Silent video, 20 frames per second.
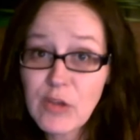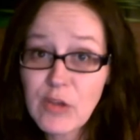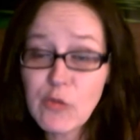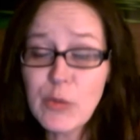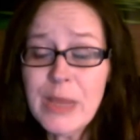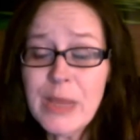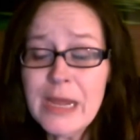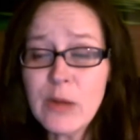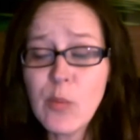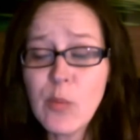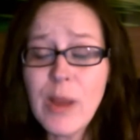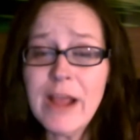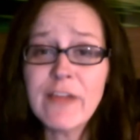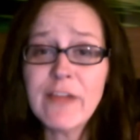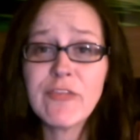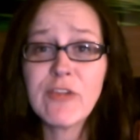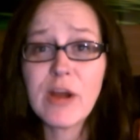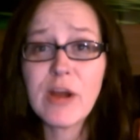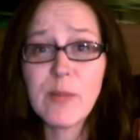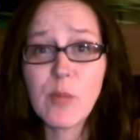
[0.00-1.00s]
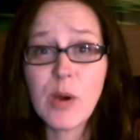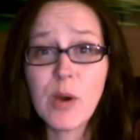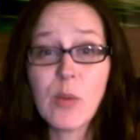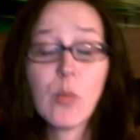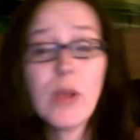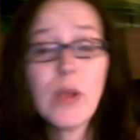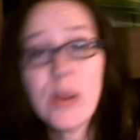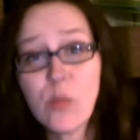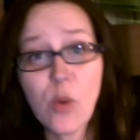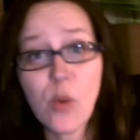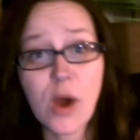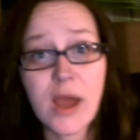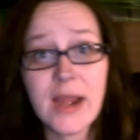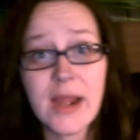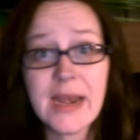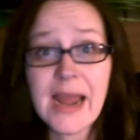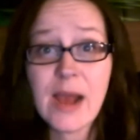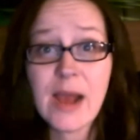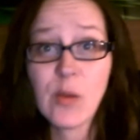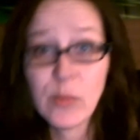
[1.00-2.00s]
If we get away from what we want
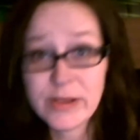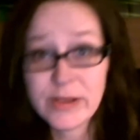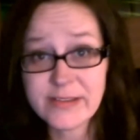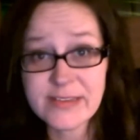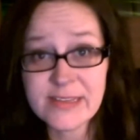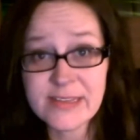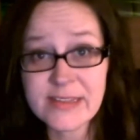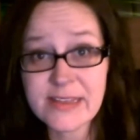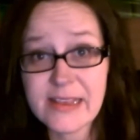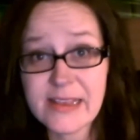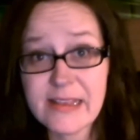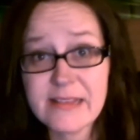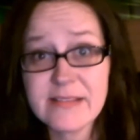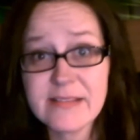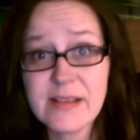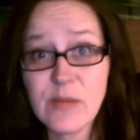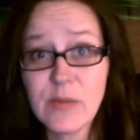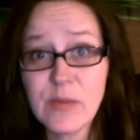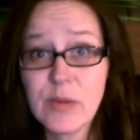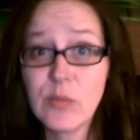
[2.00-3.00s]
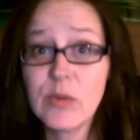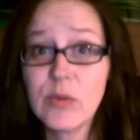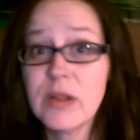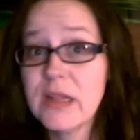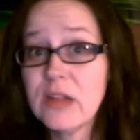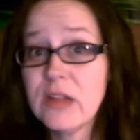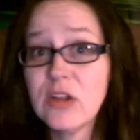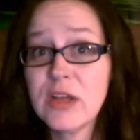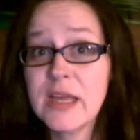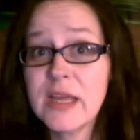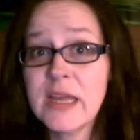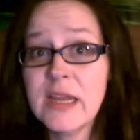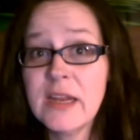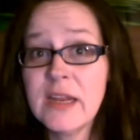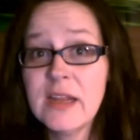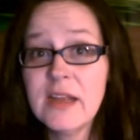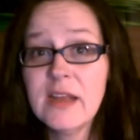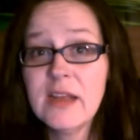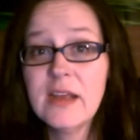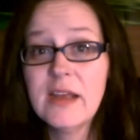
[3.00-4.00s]
and how we see things and we really look at
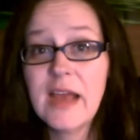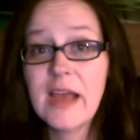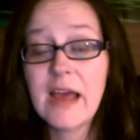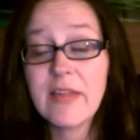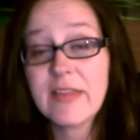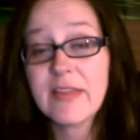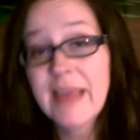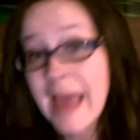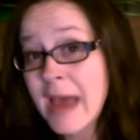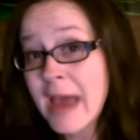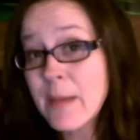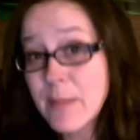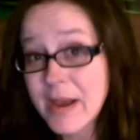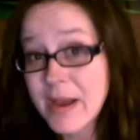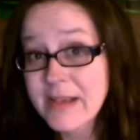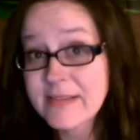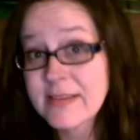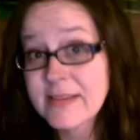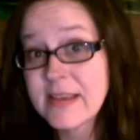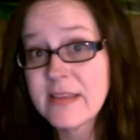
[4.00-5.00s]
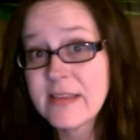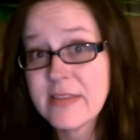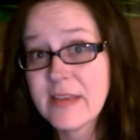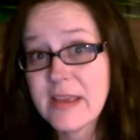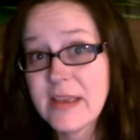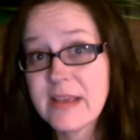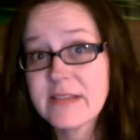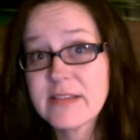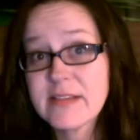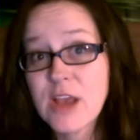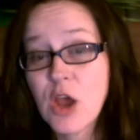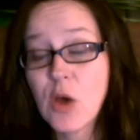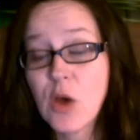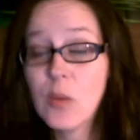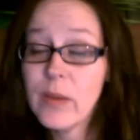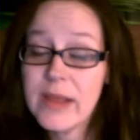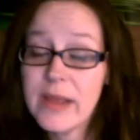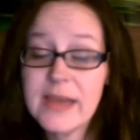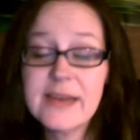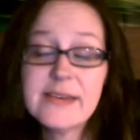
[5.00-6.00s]
how the cat might see things,
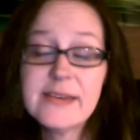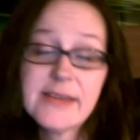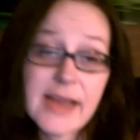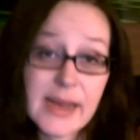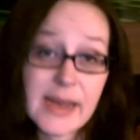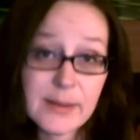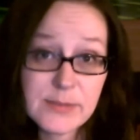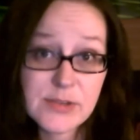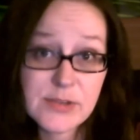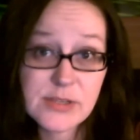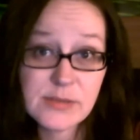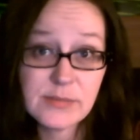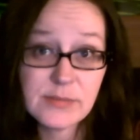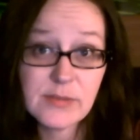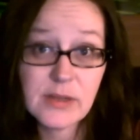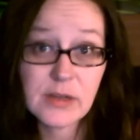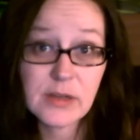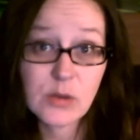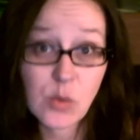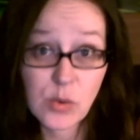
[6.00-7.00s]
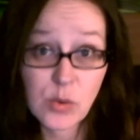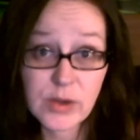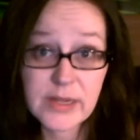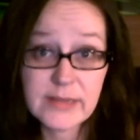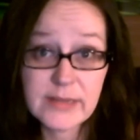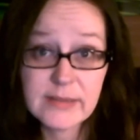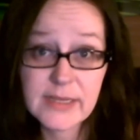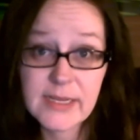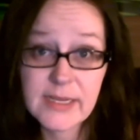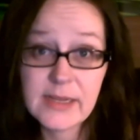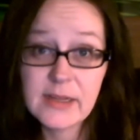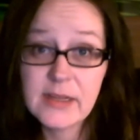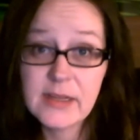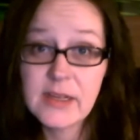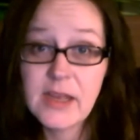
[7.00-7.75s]
we can adapt accordingly.